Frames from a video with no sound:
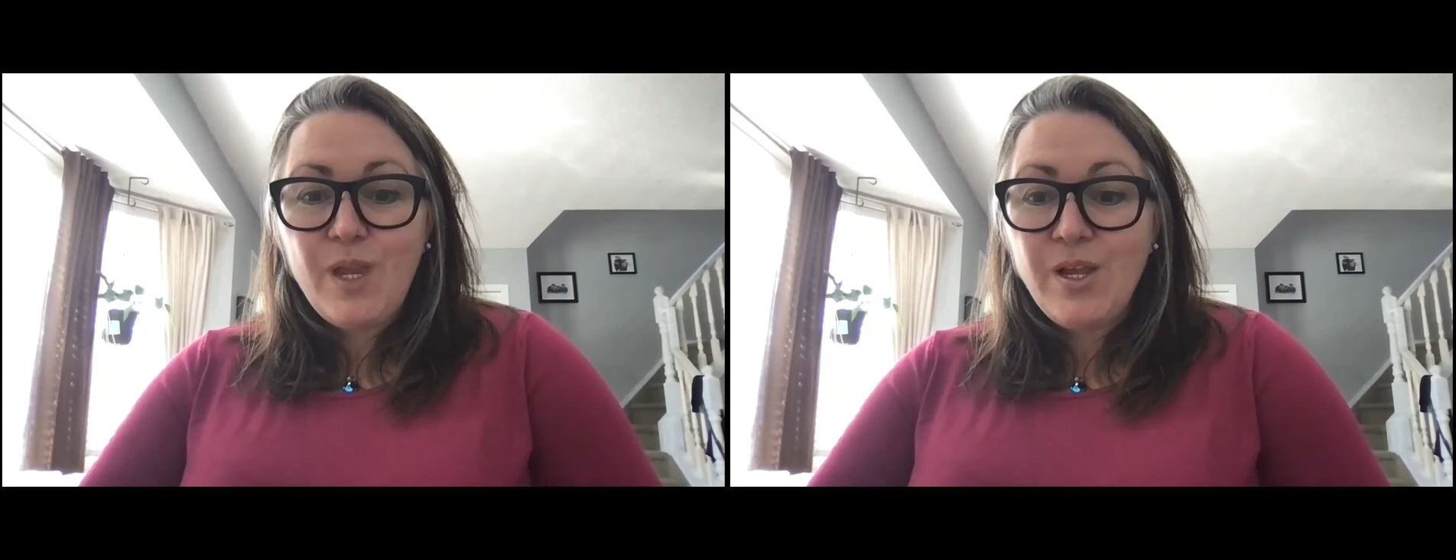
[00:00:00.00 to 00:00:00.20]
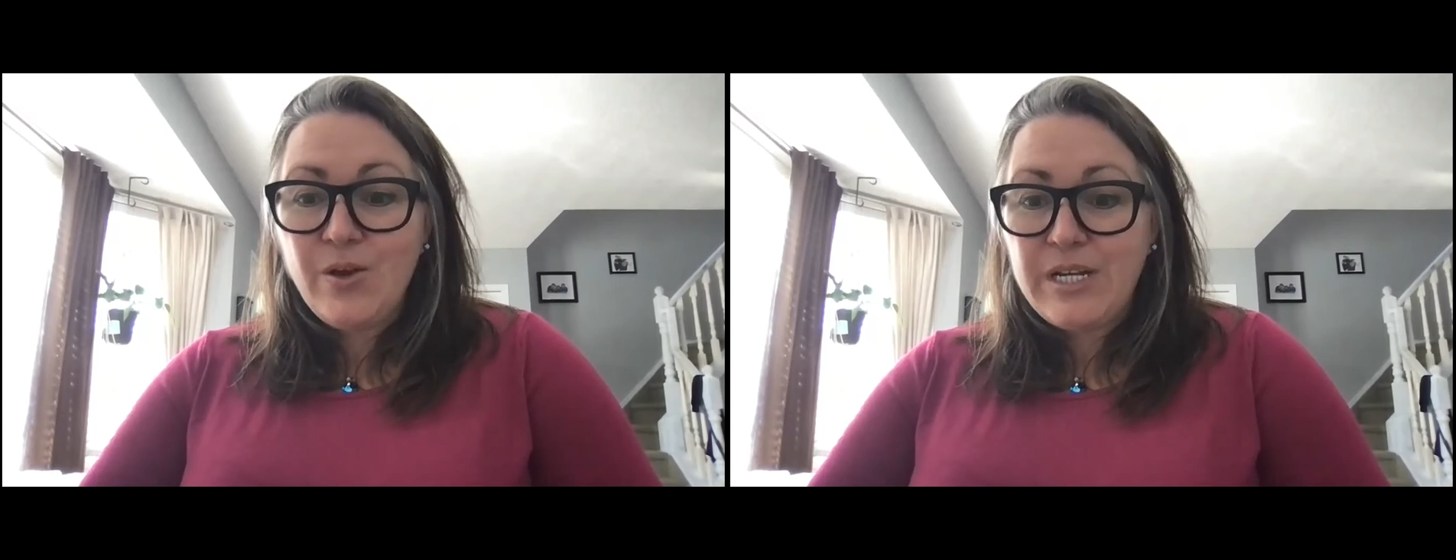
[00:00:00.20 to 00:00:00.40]

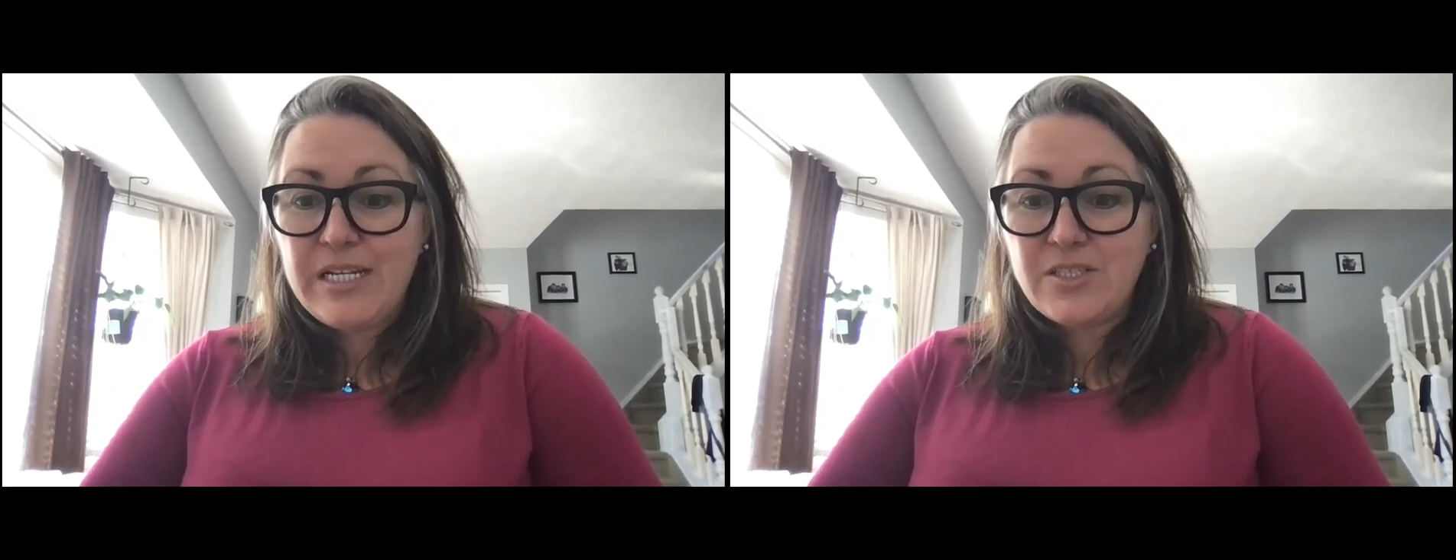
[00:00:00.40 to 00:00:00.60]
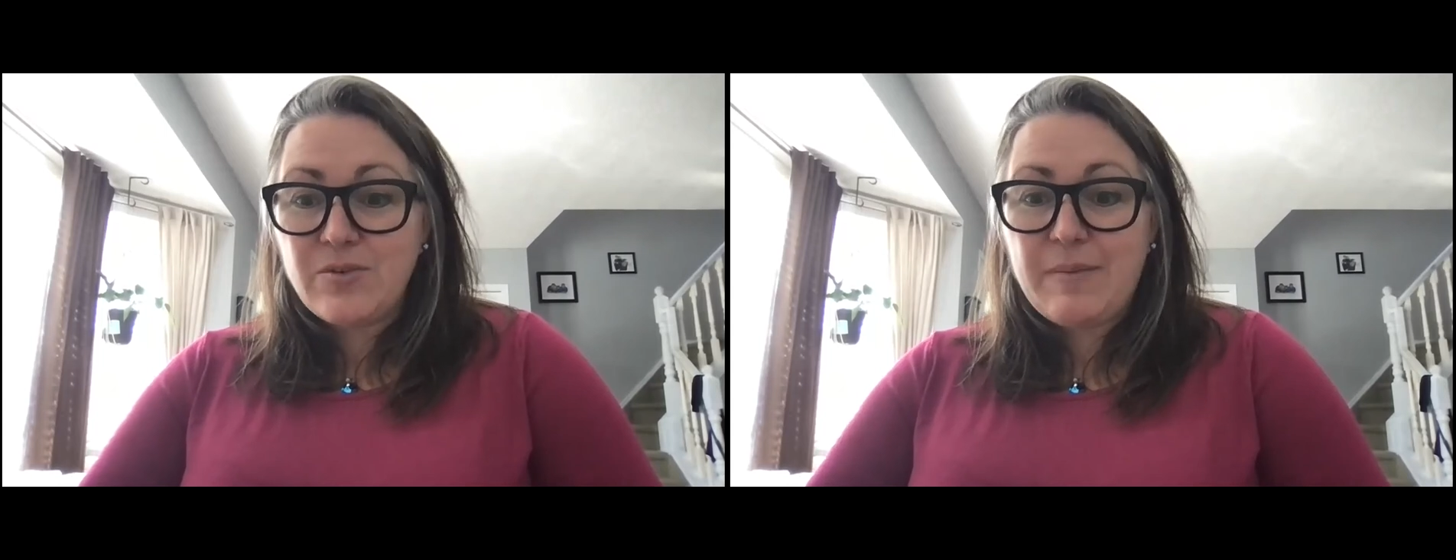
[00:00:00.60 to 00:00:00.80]
Go to
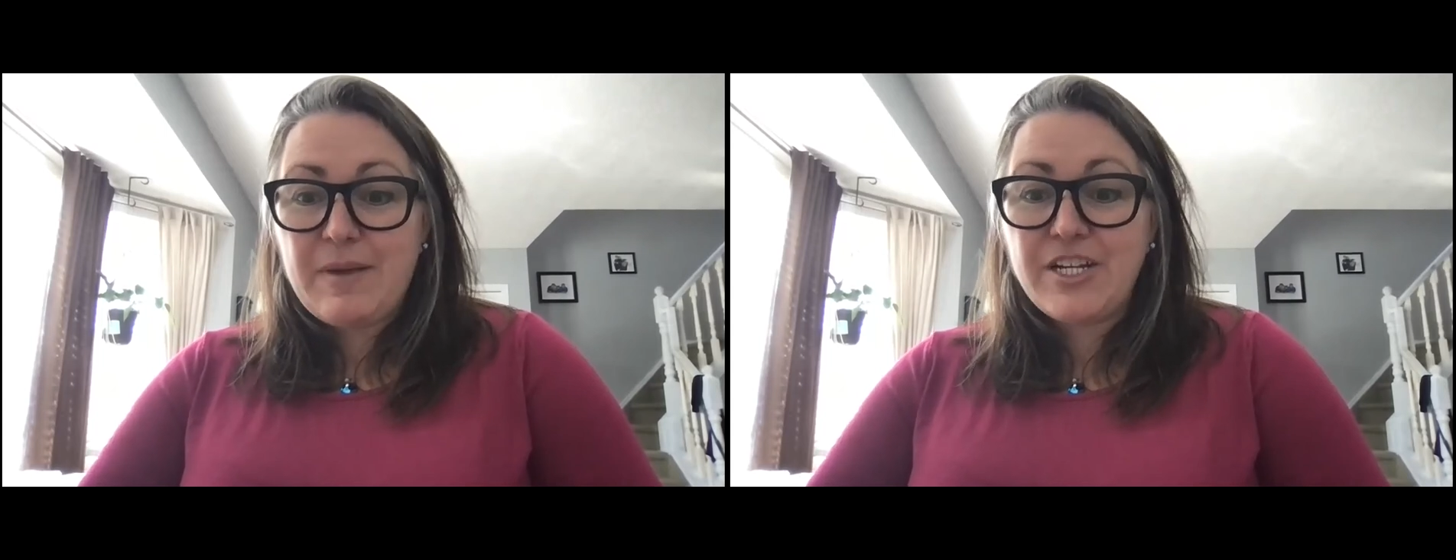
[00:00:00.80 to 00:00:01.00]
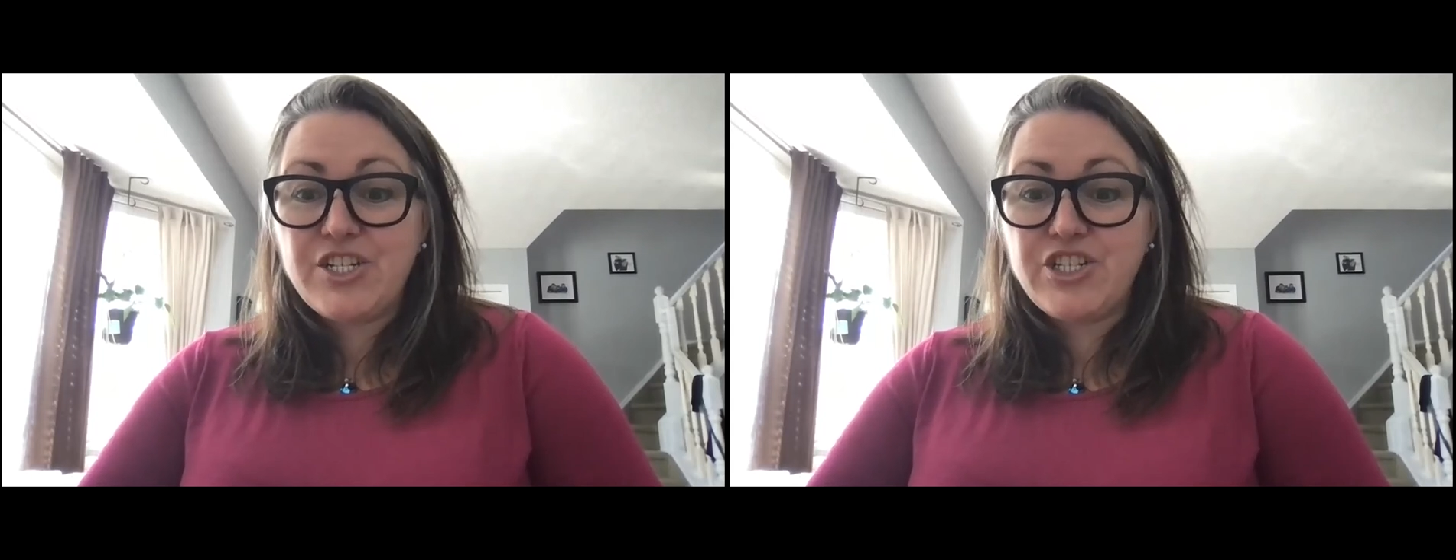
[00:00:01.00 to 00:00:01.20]
Instagram.
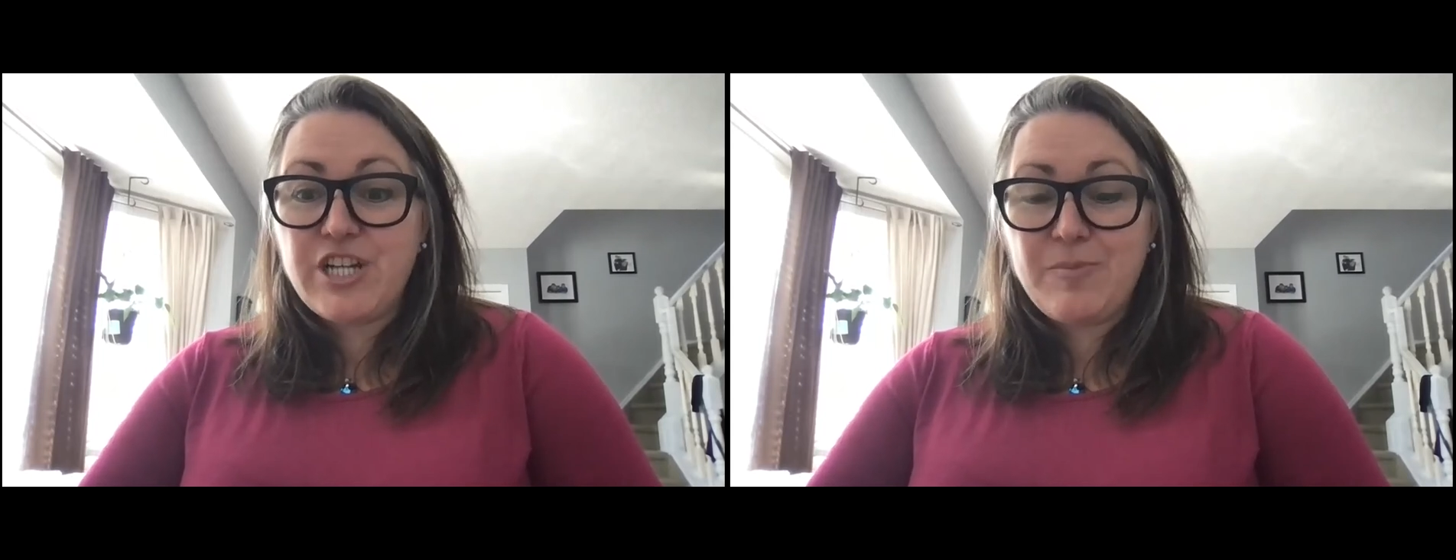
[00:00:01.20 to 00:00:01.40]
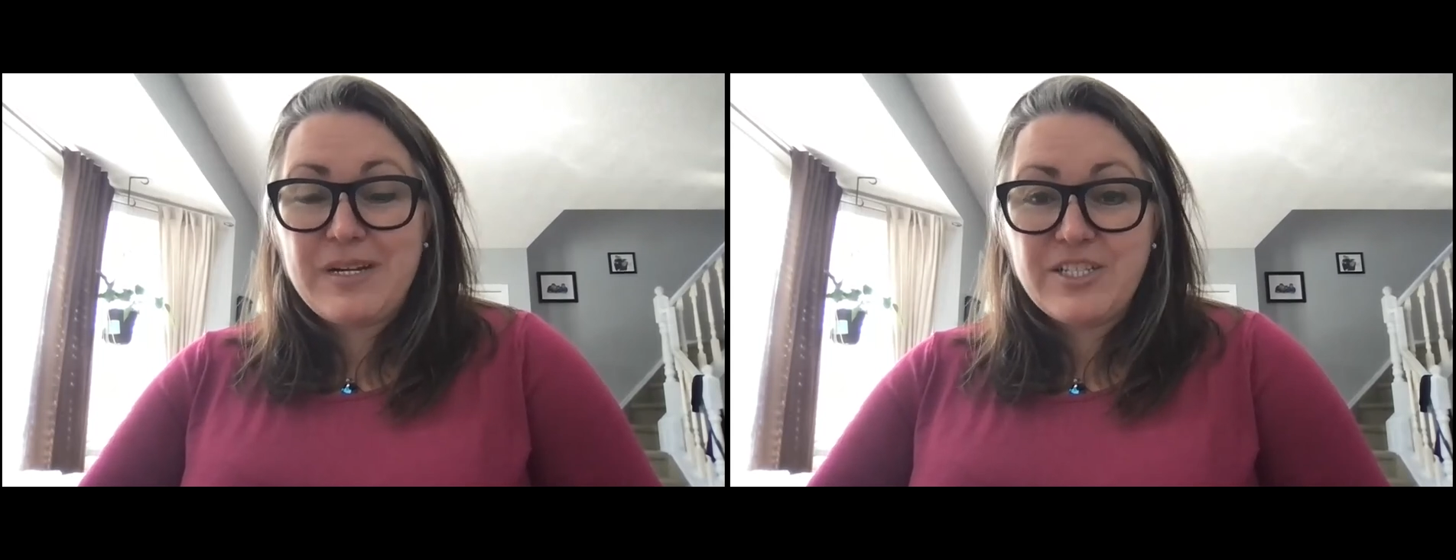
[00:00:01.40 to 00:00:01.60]
I'm going to share my